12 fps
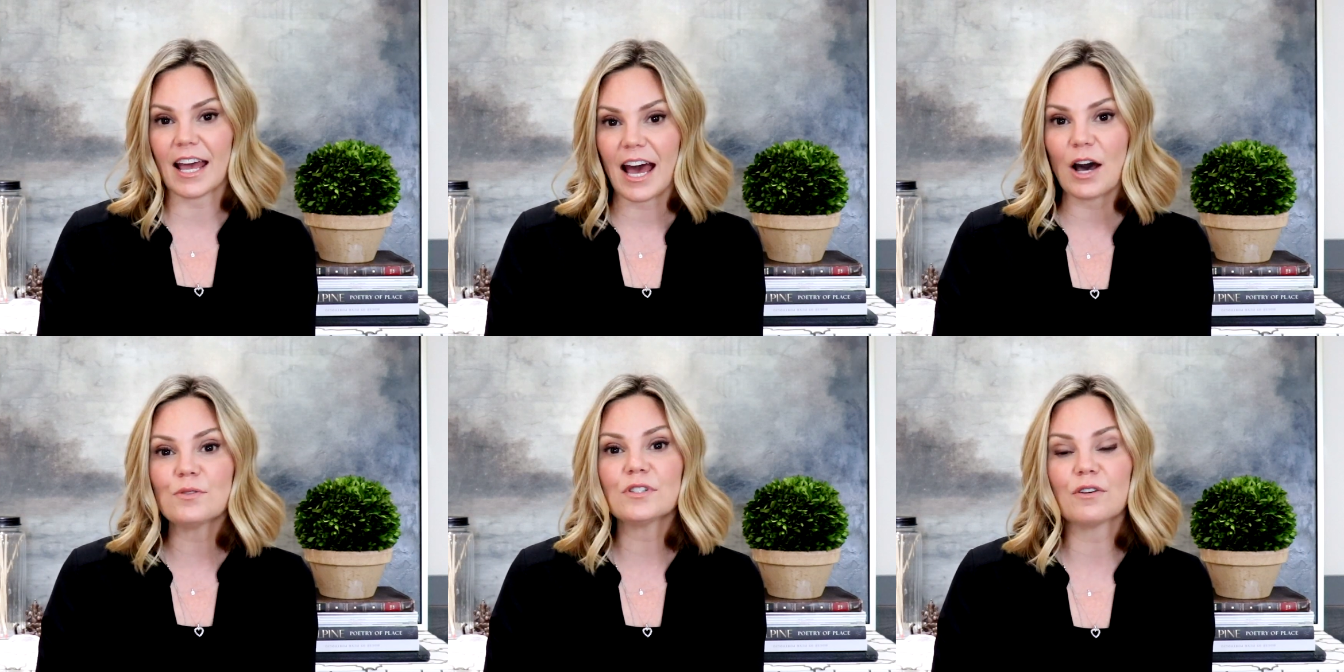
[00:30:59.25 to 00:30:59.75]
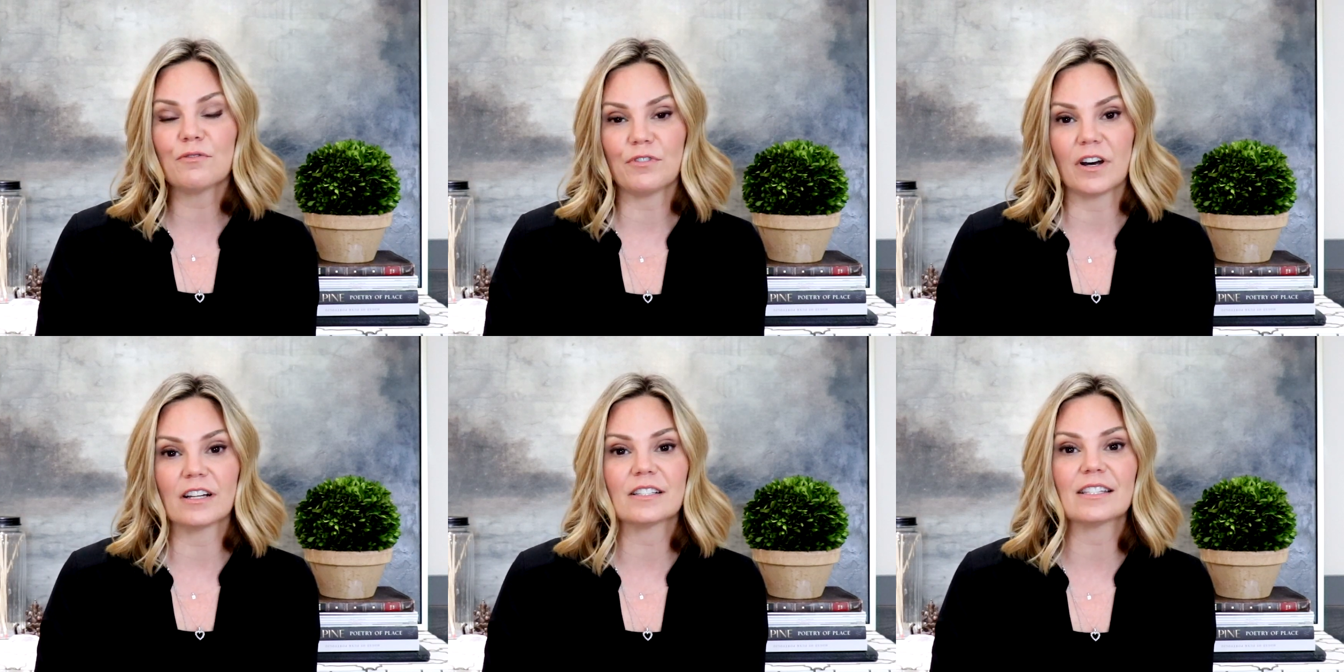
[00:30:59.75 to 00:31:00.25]

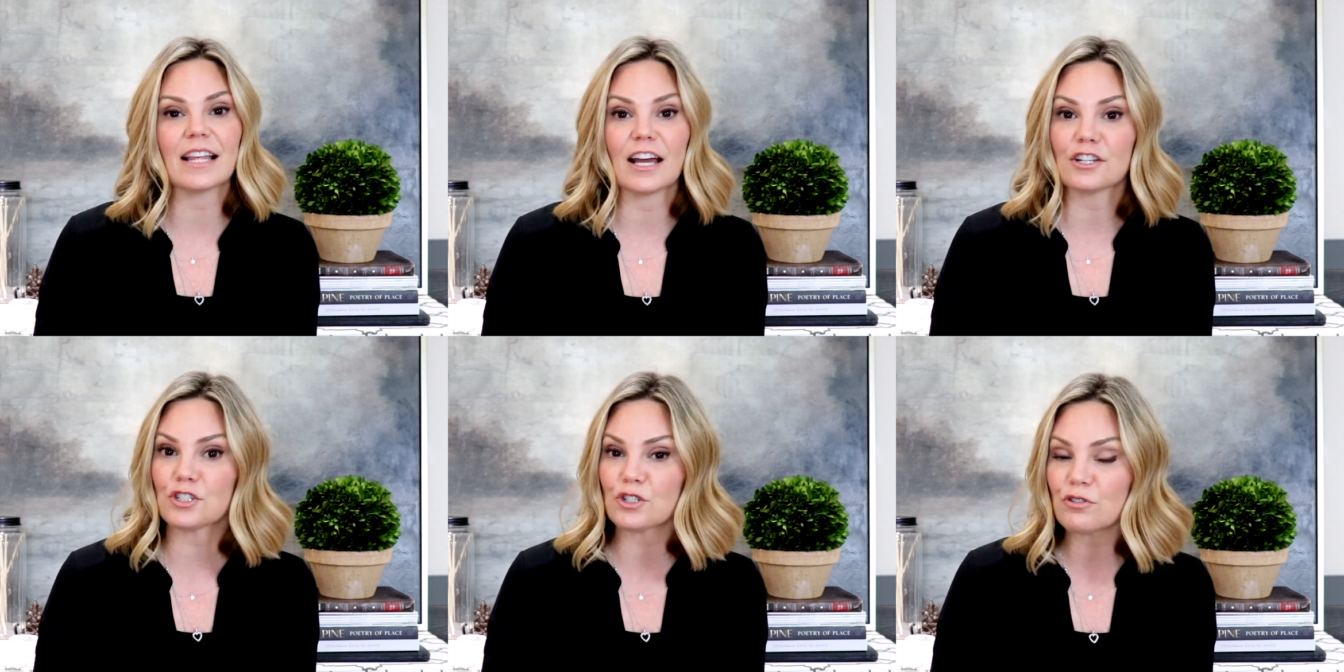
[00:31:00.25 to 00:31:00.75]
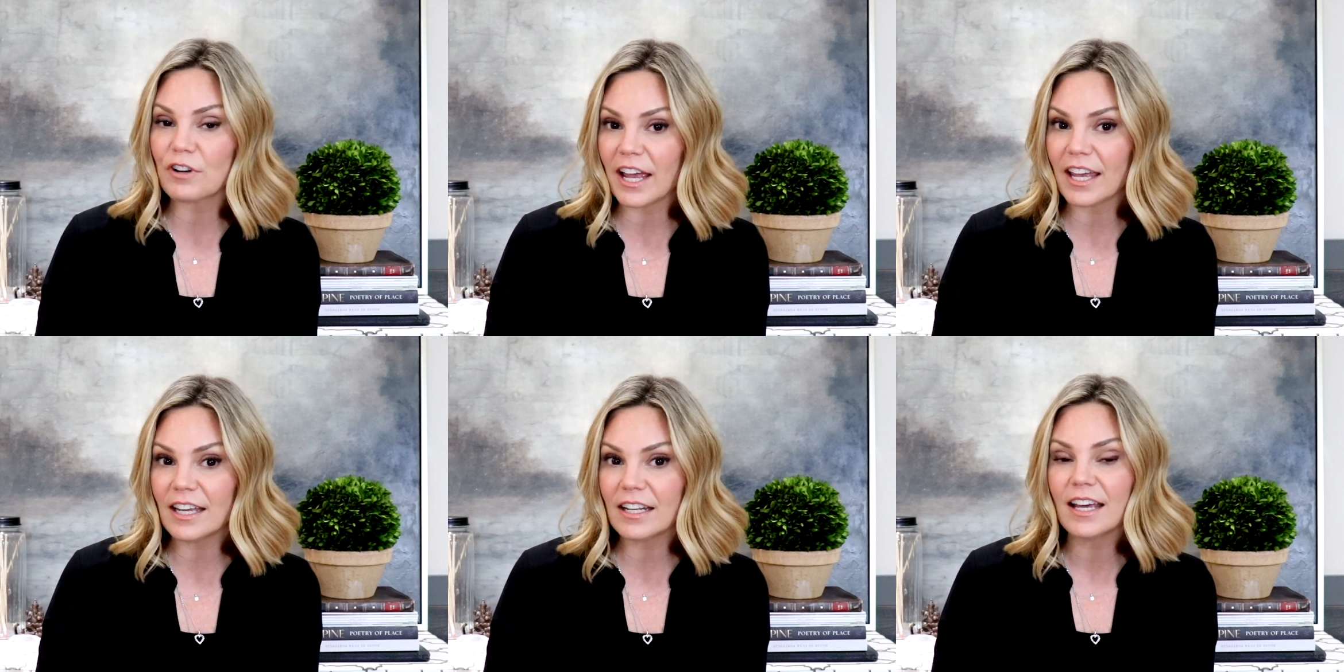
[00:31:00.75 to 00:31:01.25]

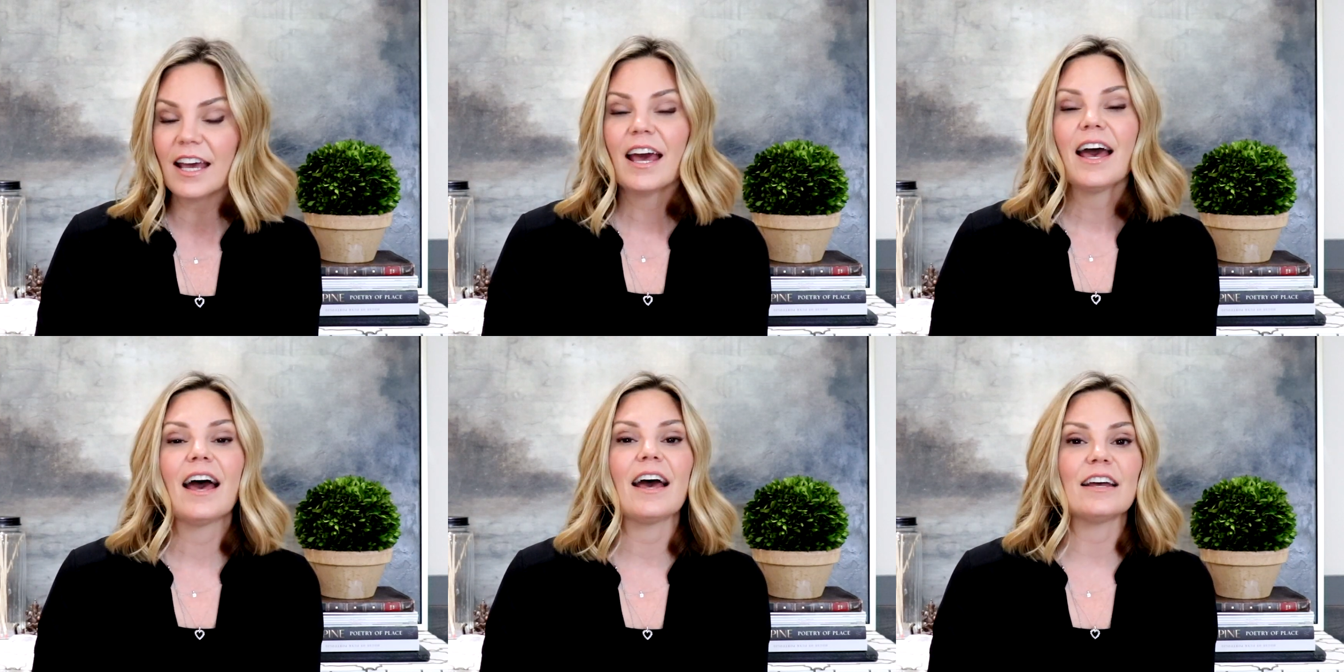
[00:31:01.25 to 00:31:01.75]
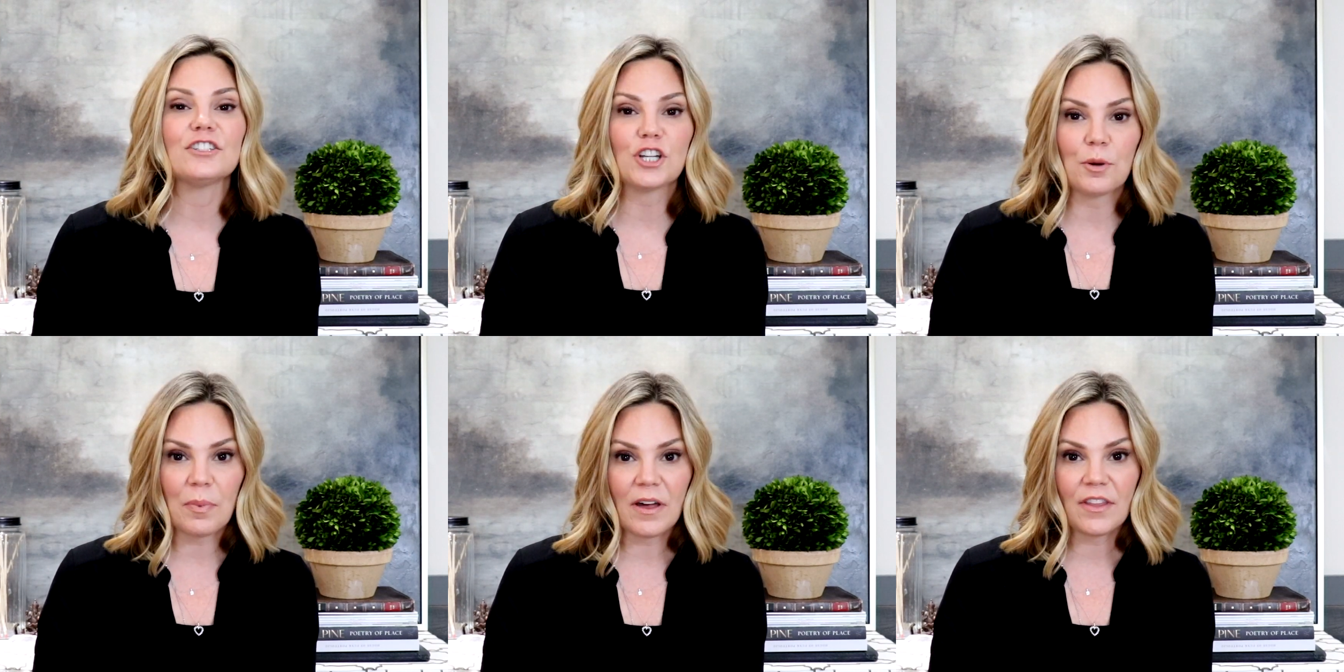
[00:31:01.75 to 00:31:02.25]
houseoffunk/trade.
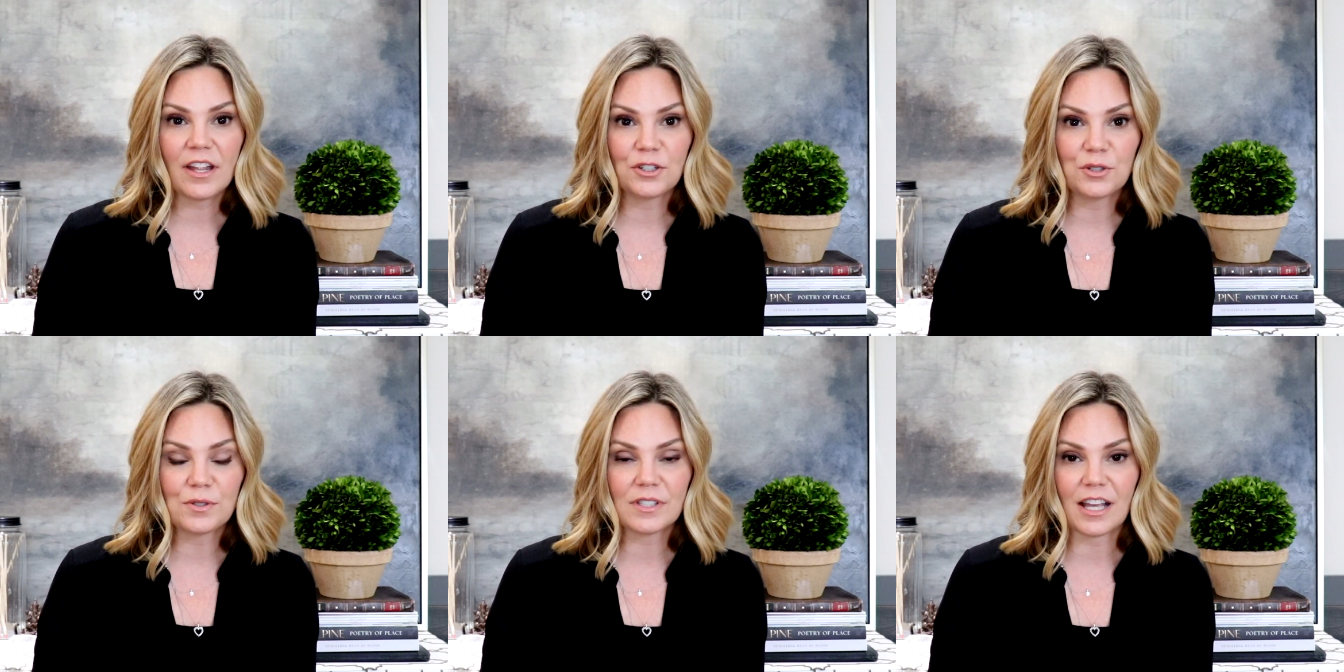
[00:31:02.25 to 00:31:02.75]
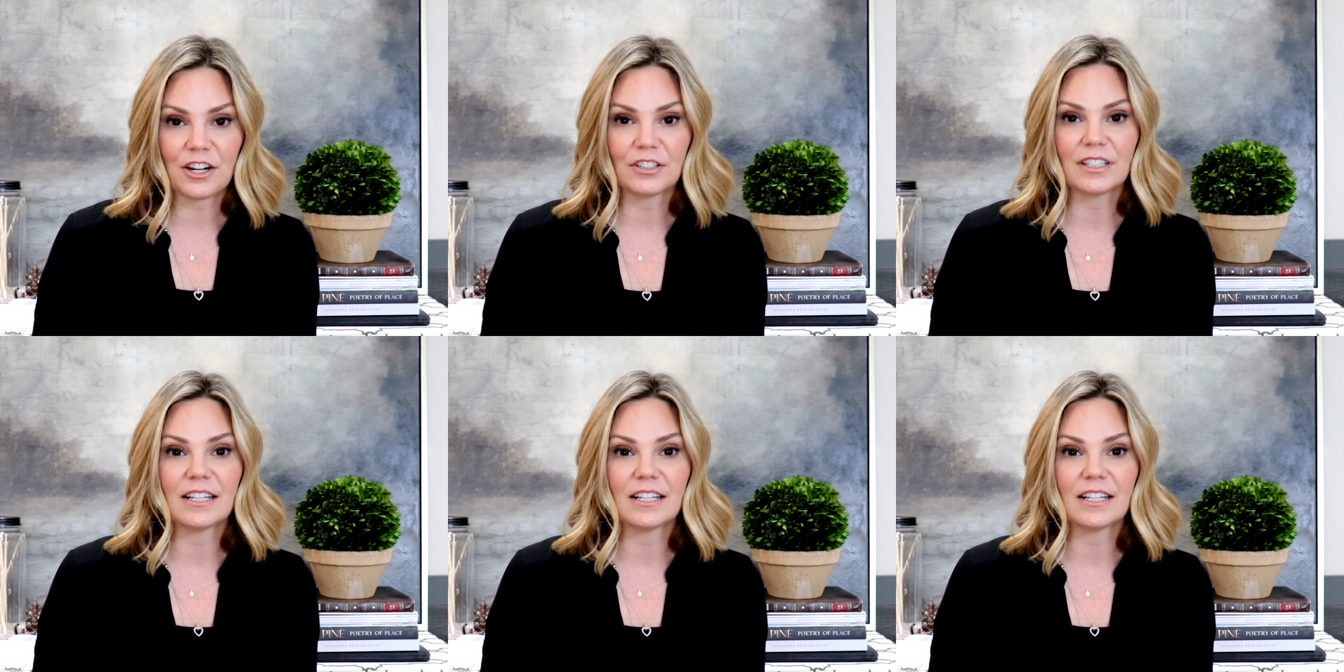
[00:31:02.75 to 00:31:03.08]
Jump on the newsletter